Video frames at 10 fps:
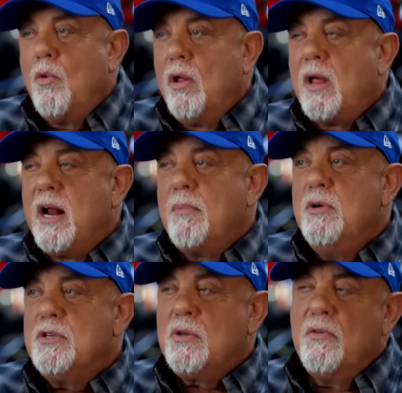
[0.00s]
Well, I had a
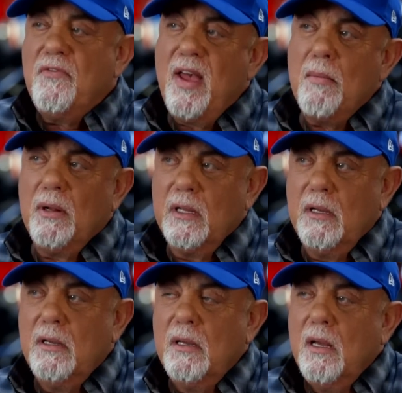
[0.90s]
musical
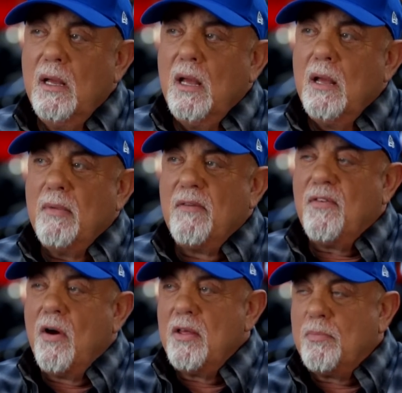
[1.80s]
family. My
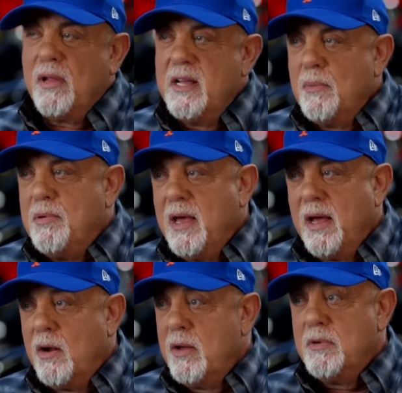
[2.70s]
father played the
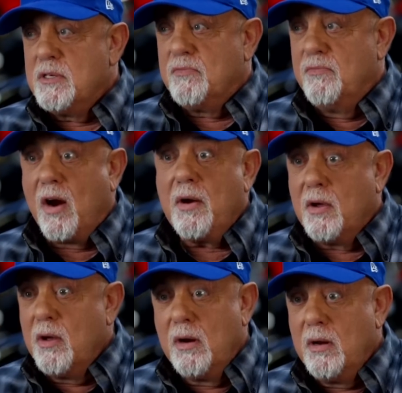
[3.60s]
piano. He was very
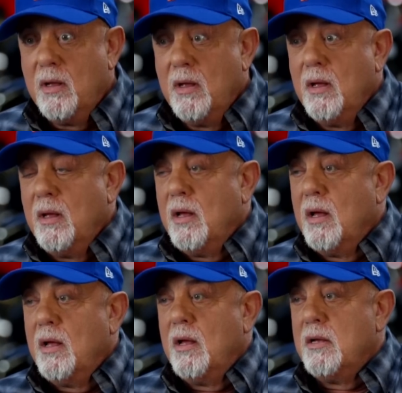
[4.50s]
good
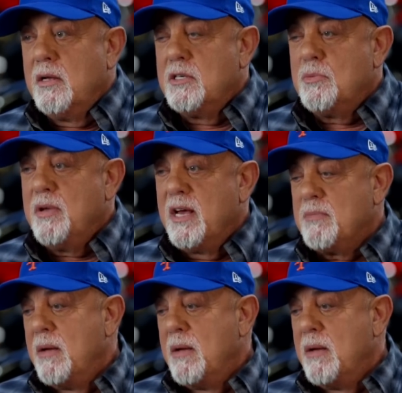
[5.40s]
as a pianist.